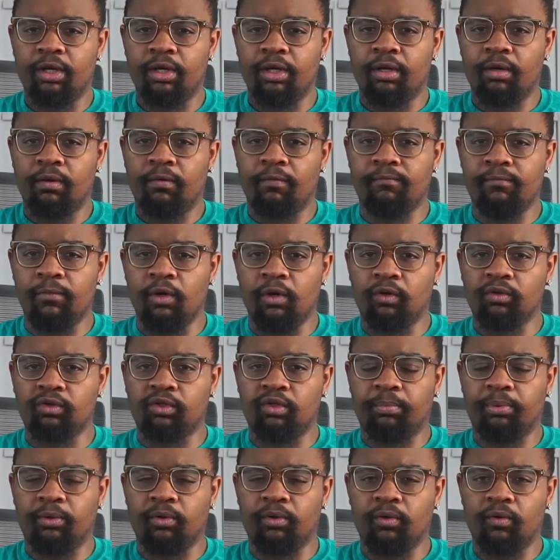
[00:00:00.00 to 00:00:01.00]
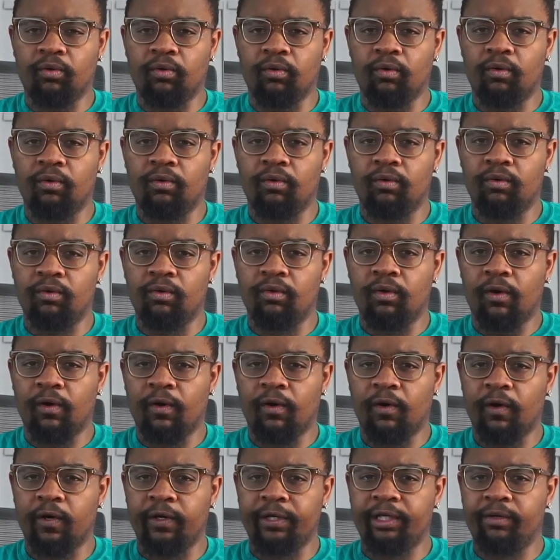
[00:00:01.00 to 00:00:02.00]
multiple
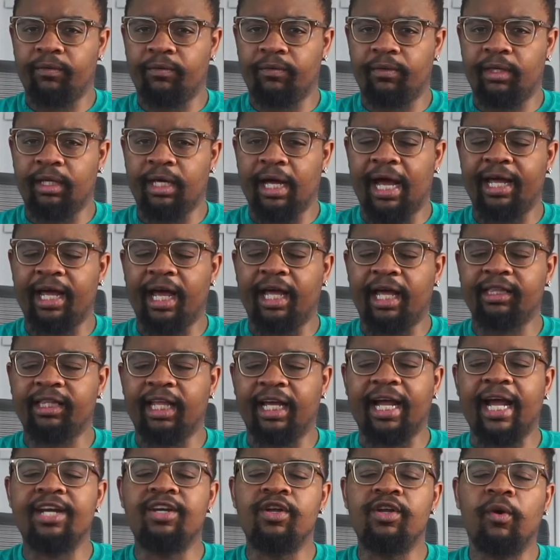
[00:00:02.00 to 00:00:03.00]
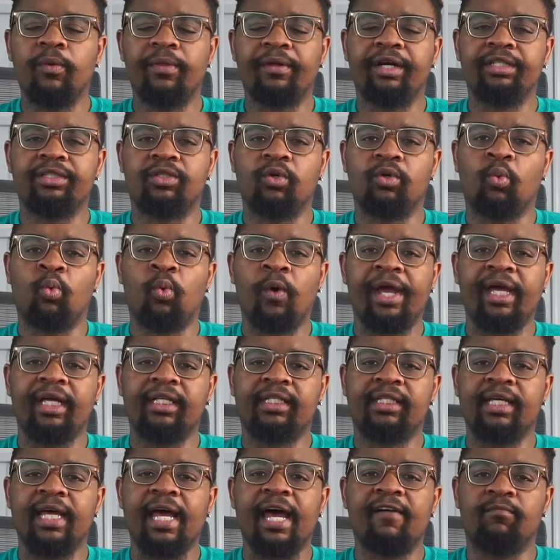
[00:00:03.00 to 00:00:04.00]
audio I know there is a way
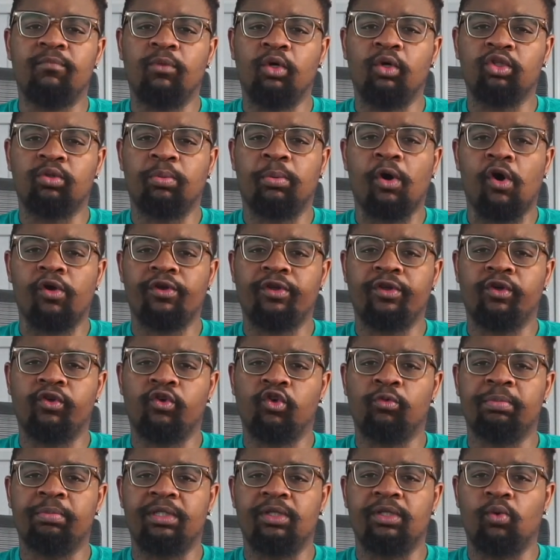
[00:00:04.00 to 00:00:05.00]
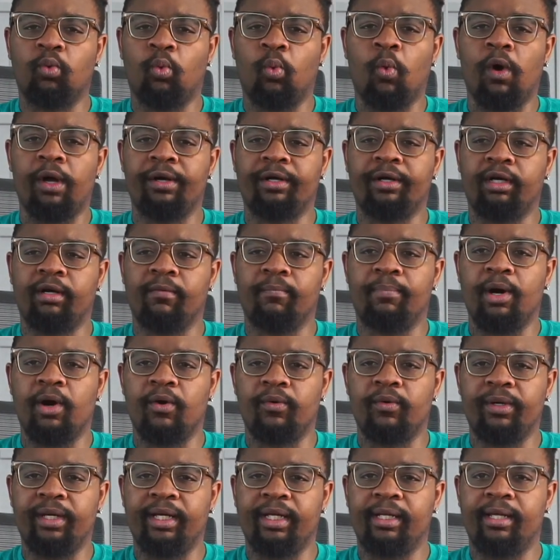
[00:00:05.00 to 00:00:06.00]
to have multiple audio groups in one
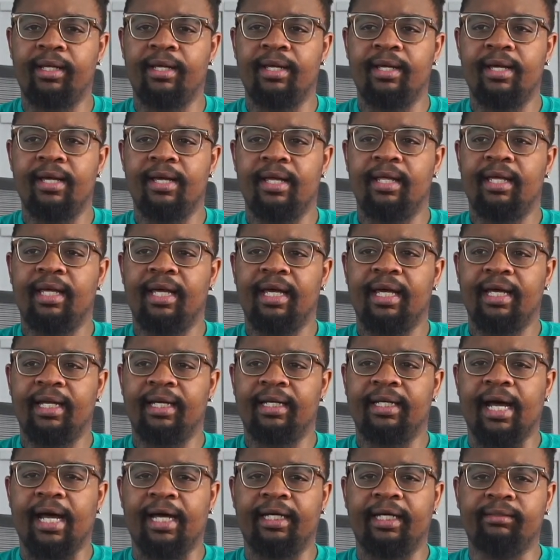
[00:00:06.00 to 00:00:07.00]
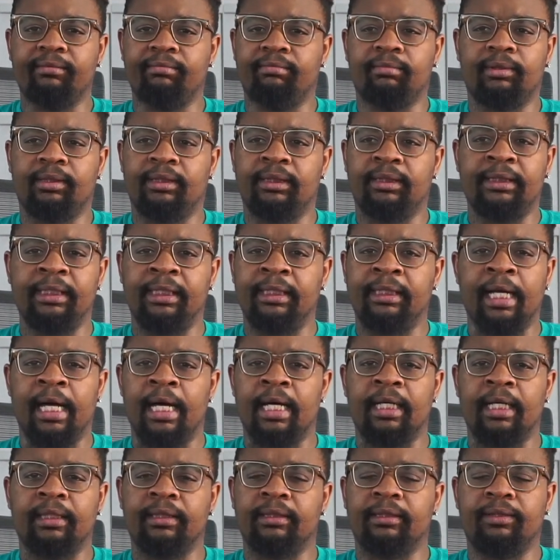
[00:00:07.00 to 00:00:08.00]
component, and I did
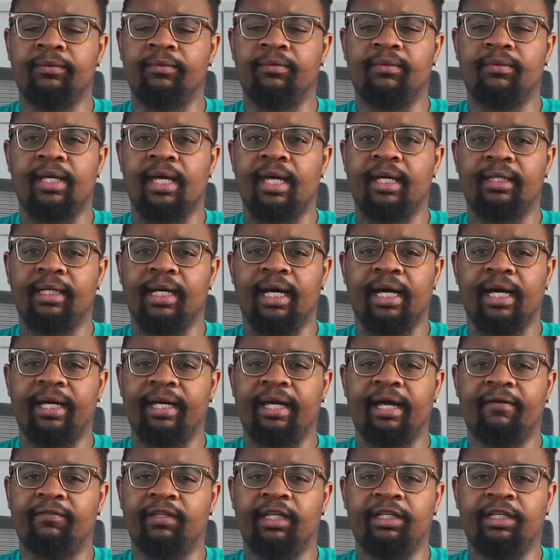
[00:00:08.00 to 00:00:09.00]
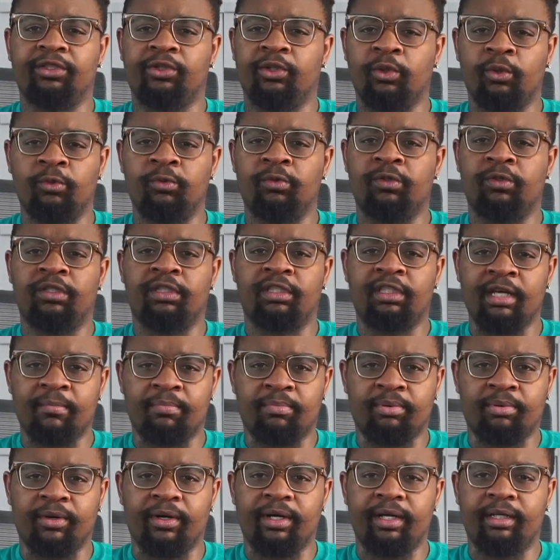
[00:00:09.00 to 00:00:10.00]
not do that. I have like 2
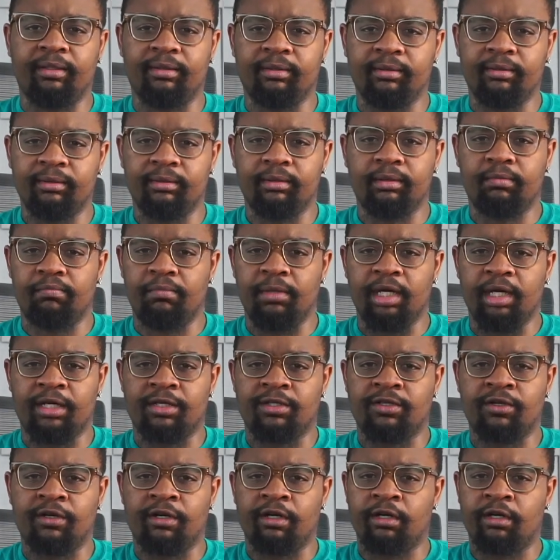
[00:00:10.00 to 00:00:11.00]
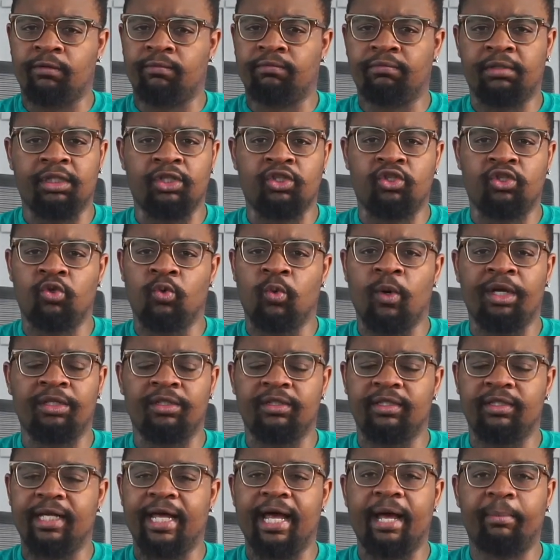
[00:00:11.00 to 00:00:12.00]
separate mixer
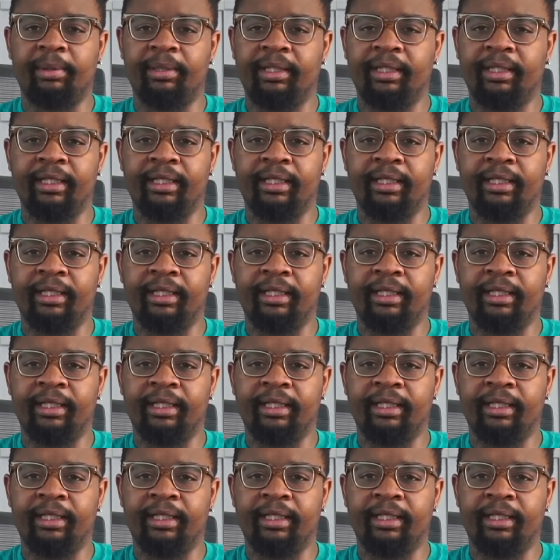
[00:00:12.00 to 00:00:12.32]
situations happening.